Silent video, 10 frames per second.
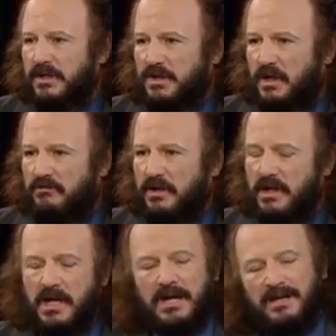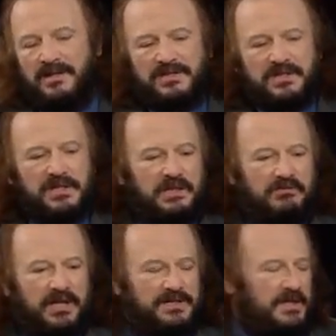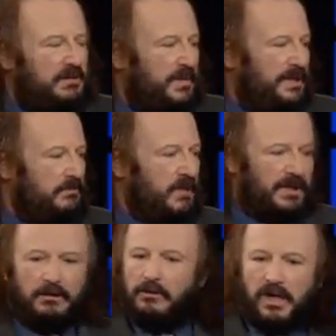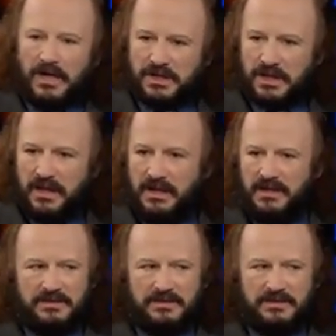rid of HIV. This isn't a vaccine made in my garage.